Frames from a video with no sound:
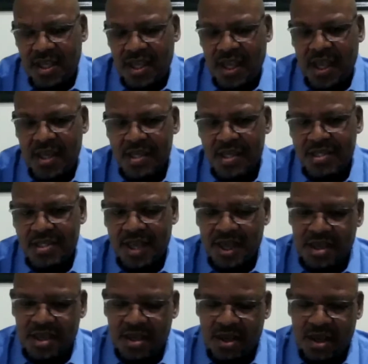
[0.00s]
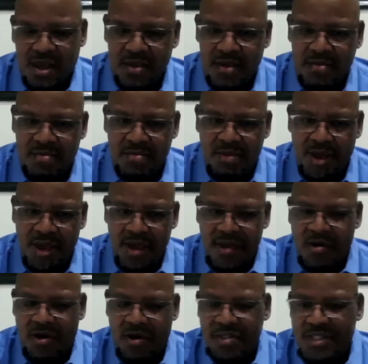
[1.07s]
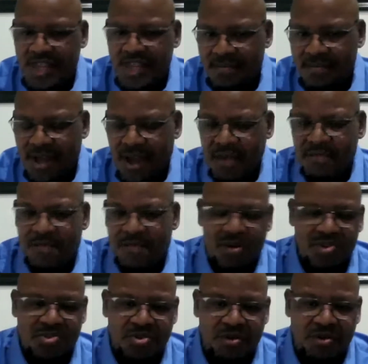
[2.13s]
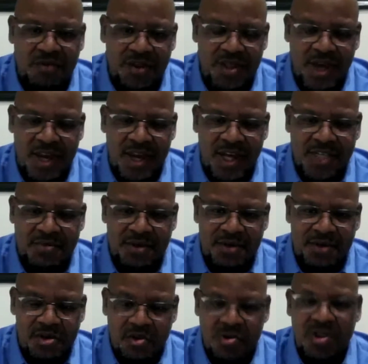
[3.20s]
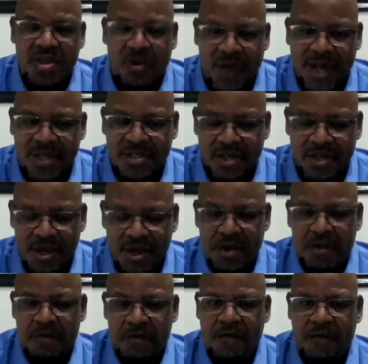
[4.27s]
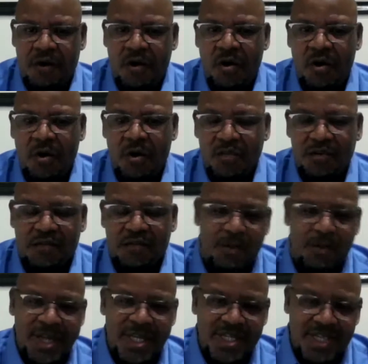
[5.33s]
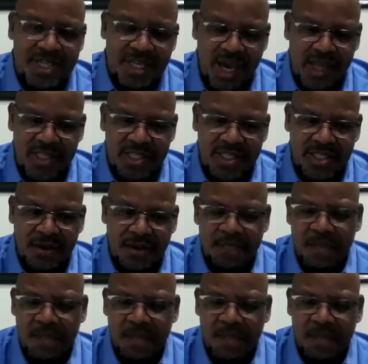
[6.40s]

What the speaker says: it is a concept and philosophy that has been ruling the world for many decades.